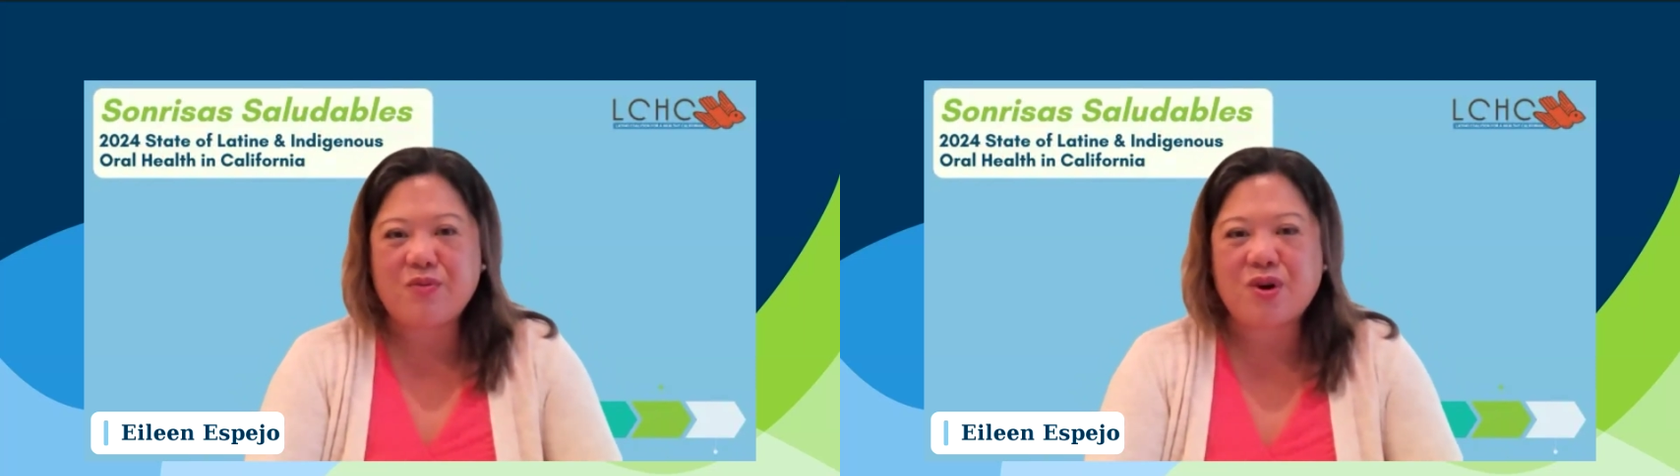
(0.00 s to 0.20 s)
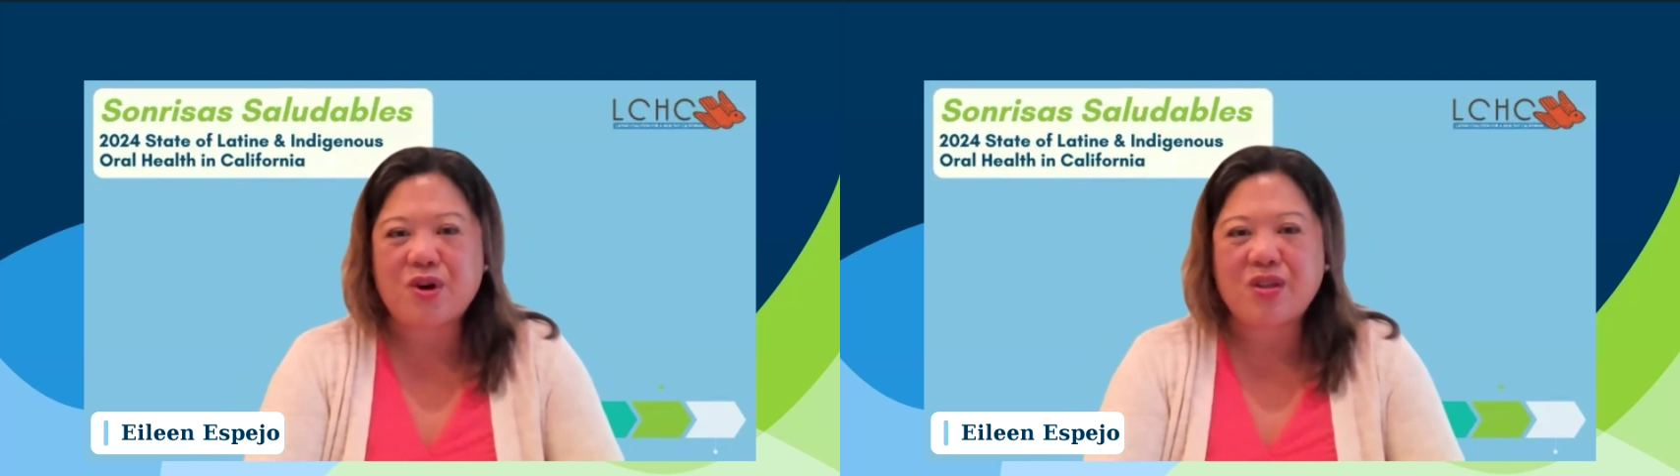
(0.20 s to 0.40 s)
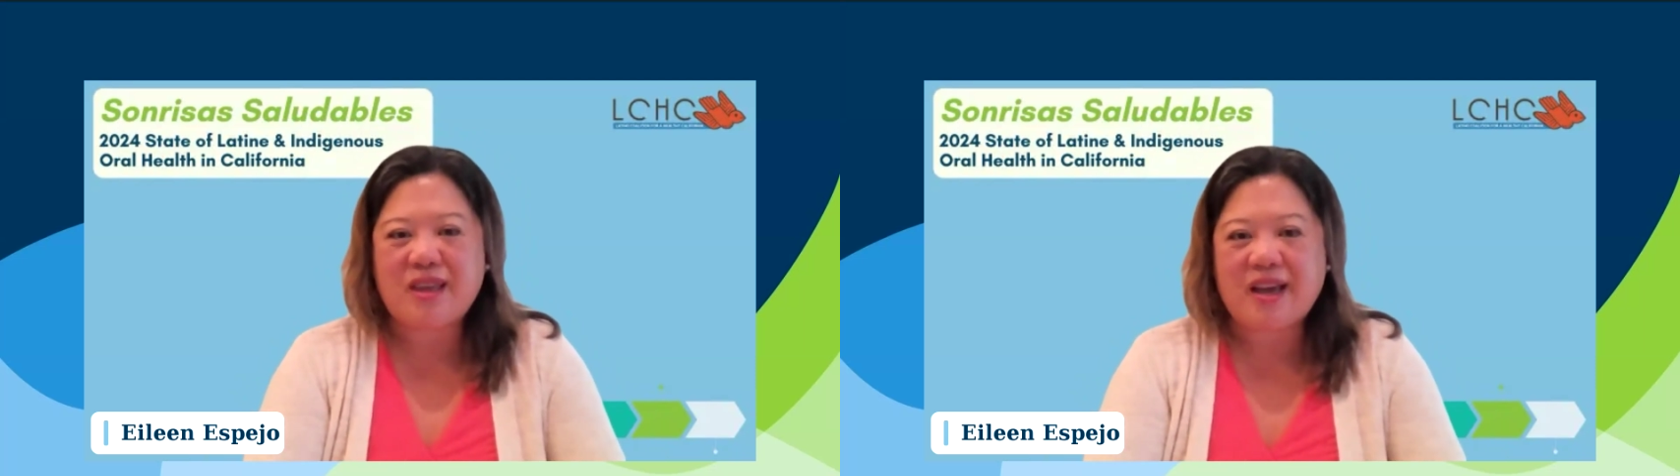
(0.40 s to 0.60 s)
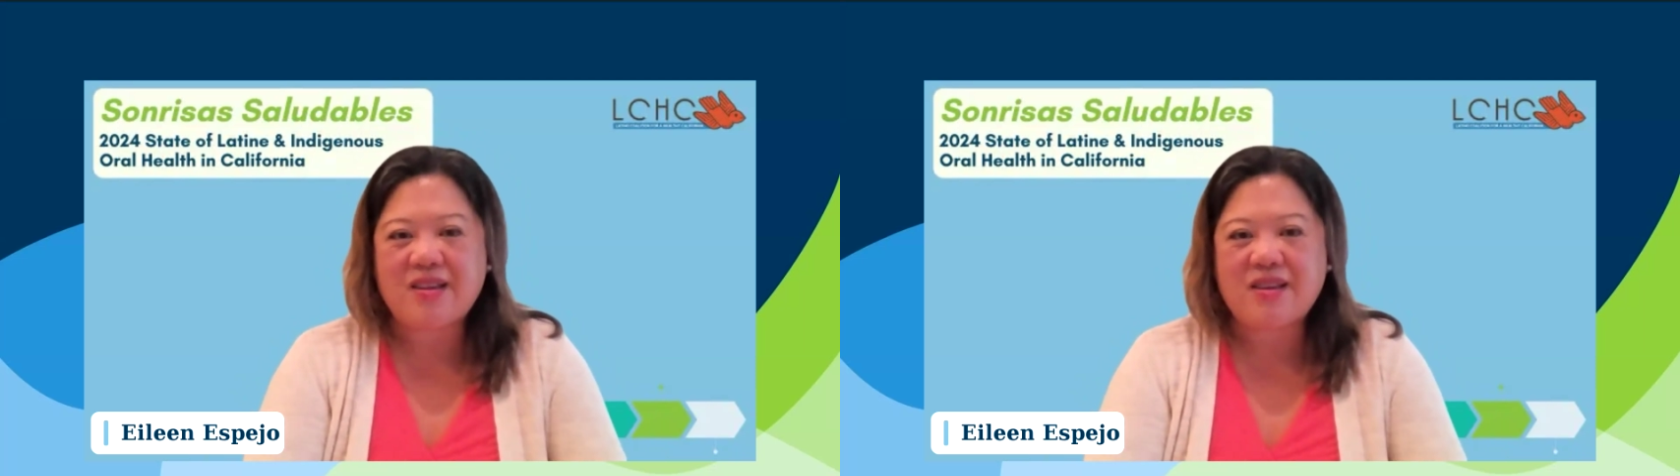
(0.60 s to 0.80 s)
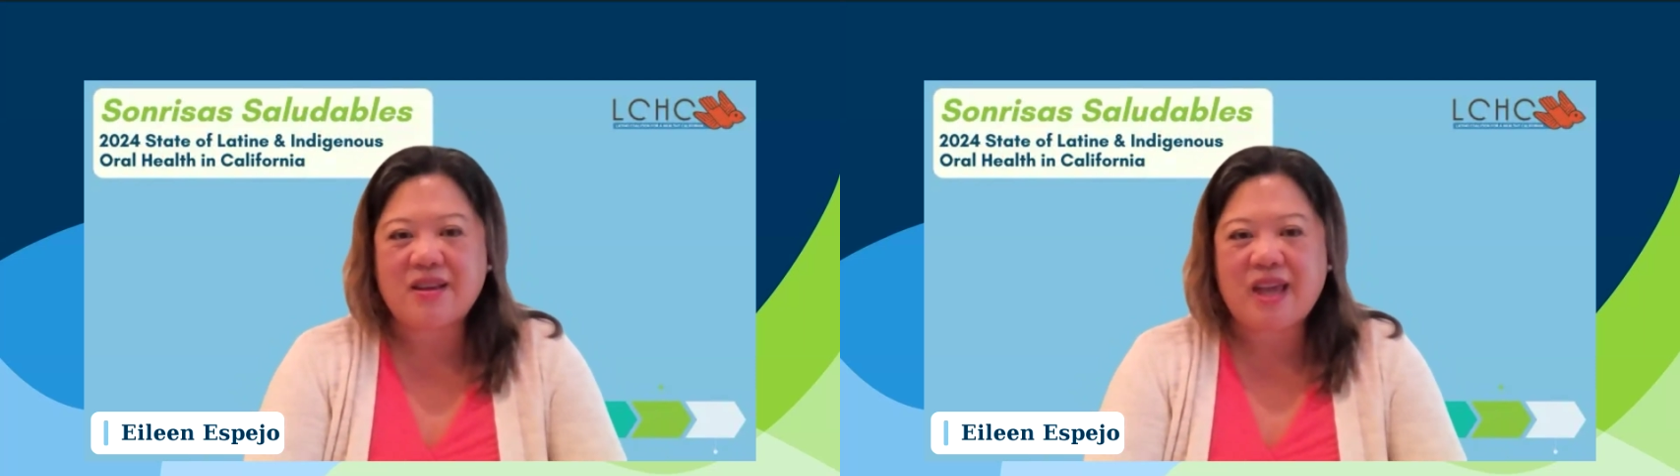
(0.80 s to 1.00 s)
the work that
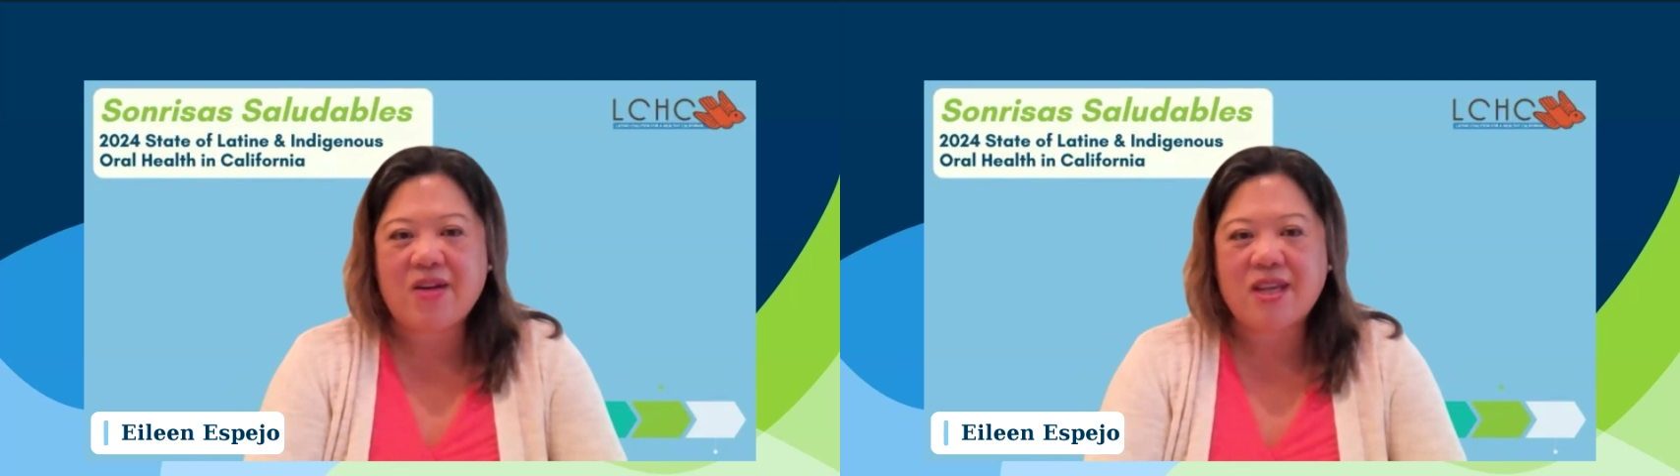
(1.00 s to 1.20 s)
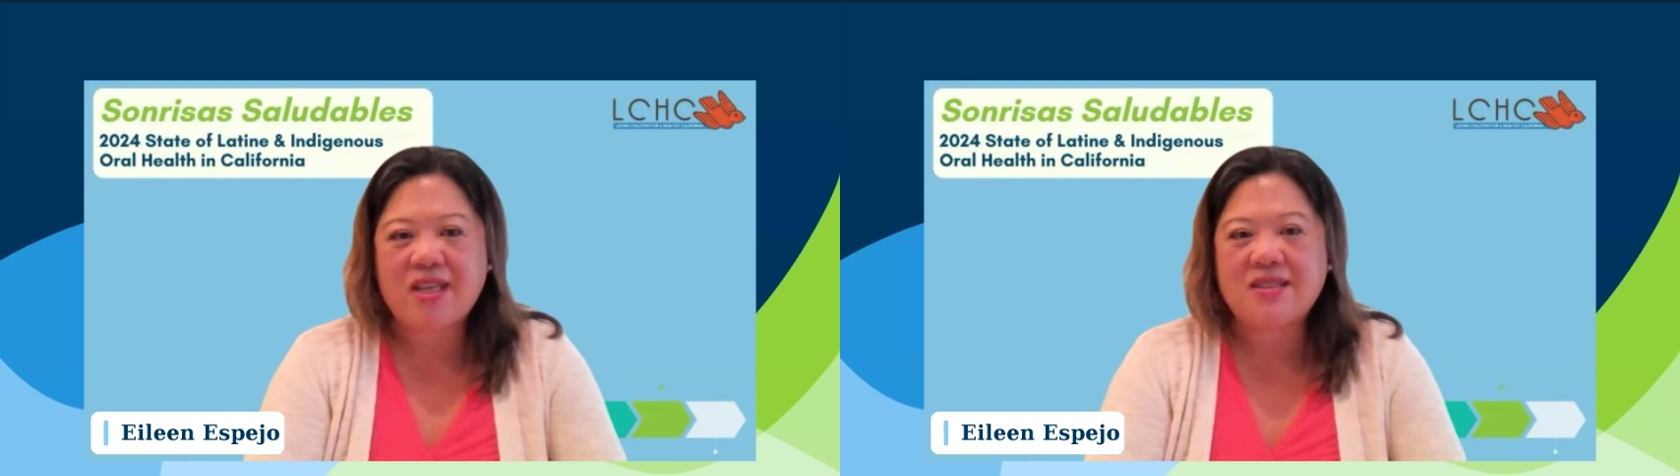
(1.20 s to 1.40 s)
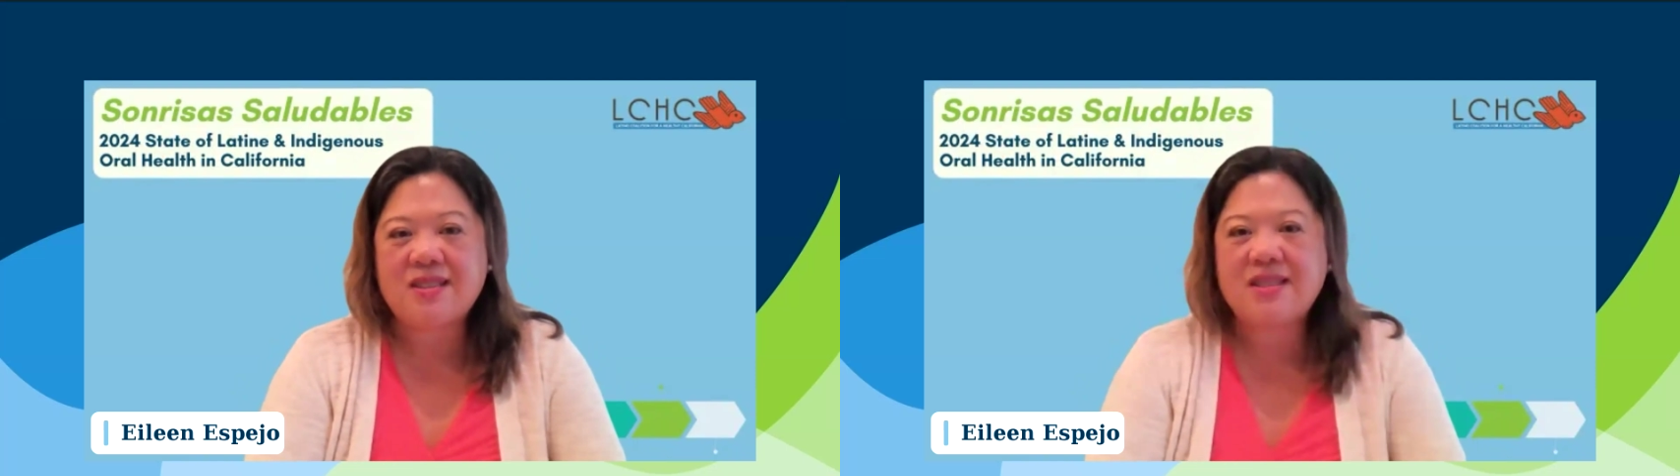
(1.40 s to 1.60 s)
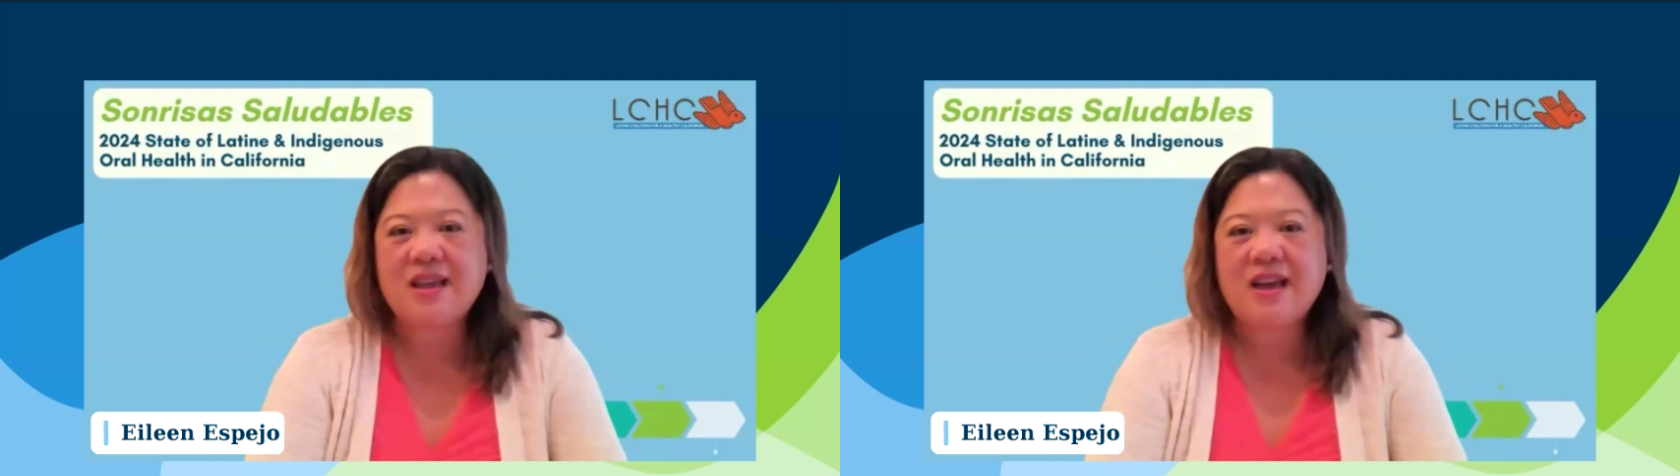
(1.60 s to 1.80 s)
the counties